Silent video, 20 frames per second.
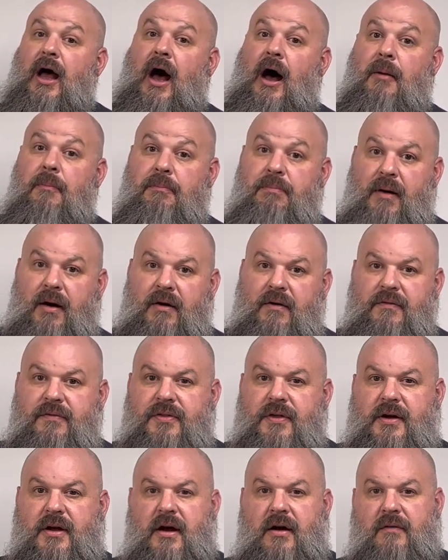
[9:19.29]
above
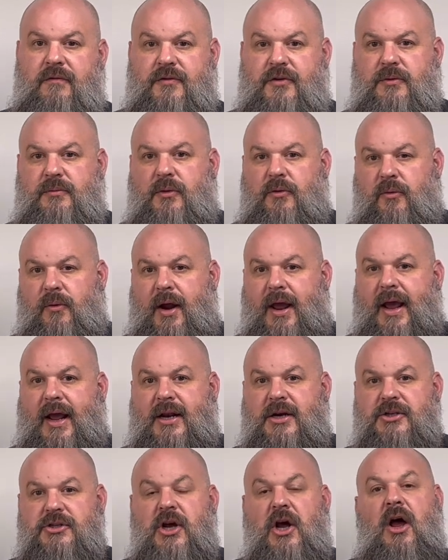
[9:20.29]
the comfortable
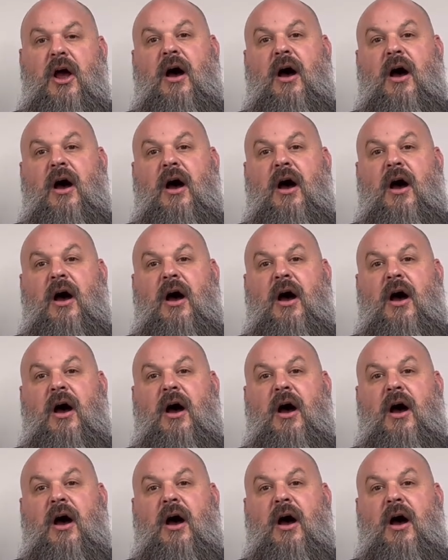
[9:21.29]
range